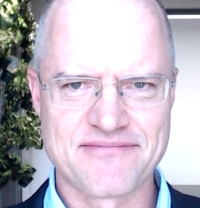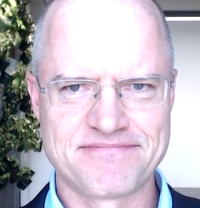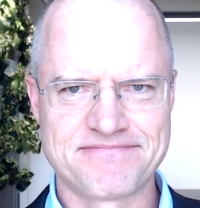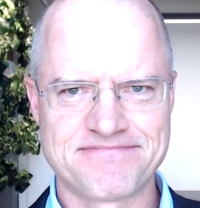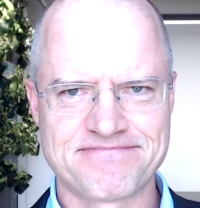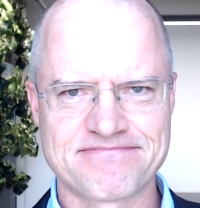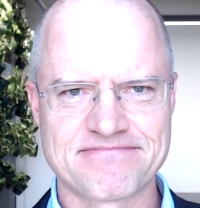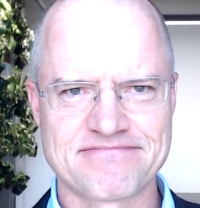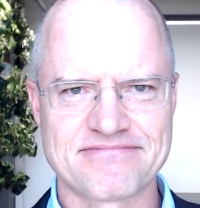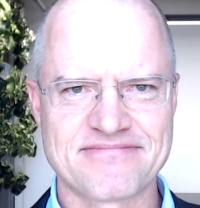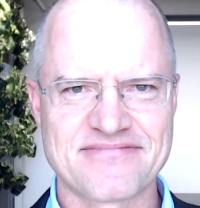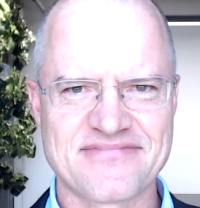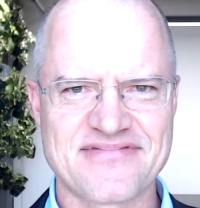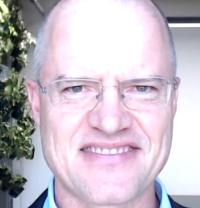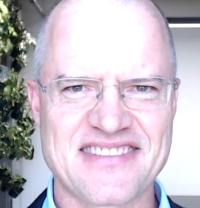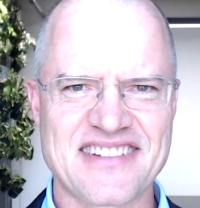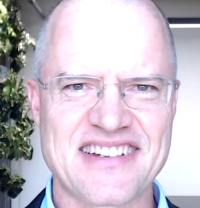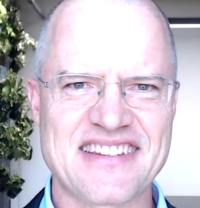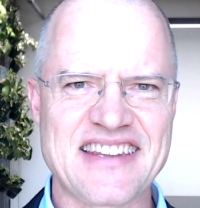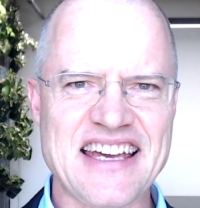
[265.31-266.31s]

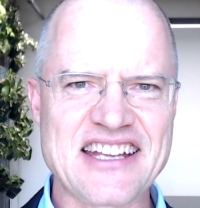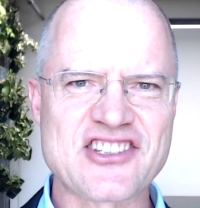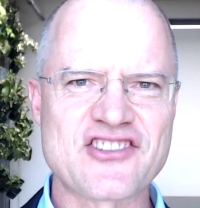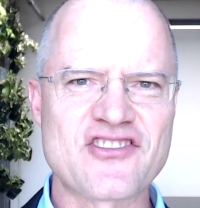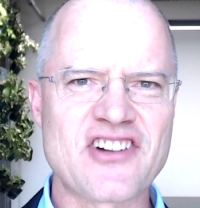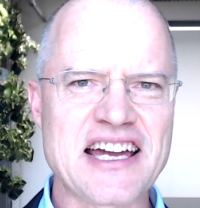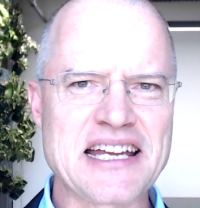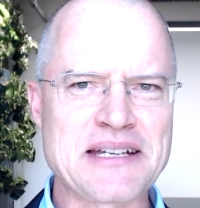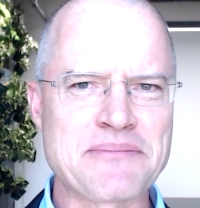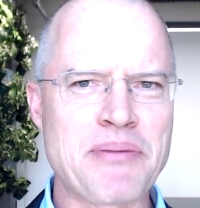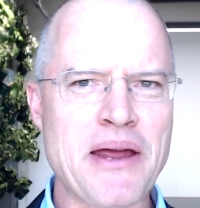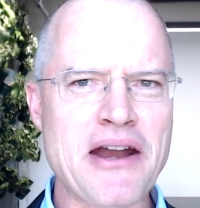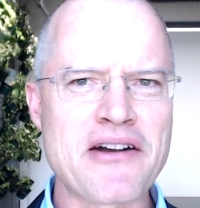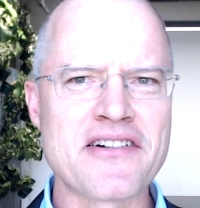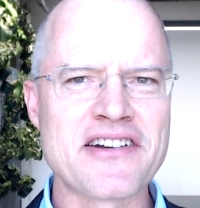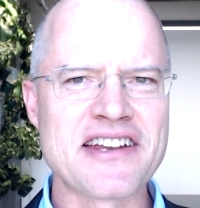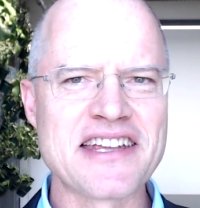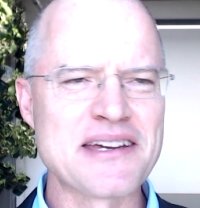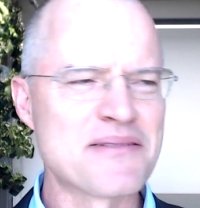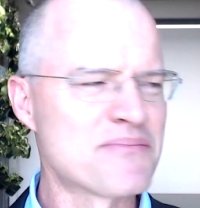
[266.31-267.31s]
Sis! That's right,
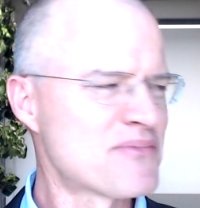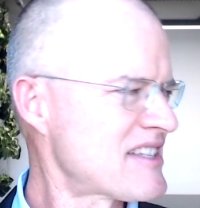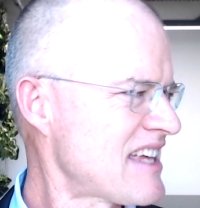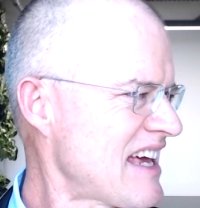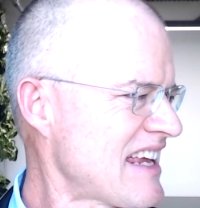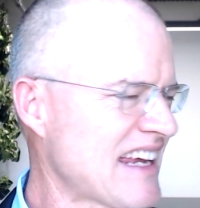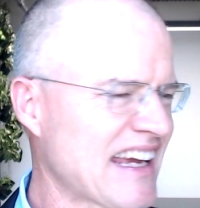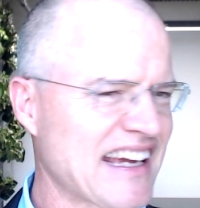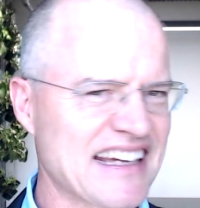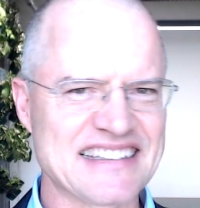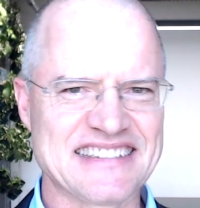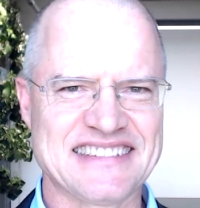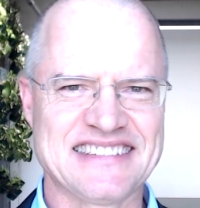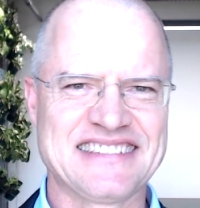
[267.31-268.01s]
perineum sunning.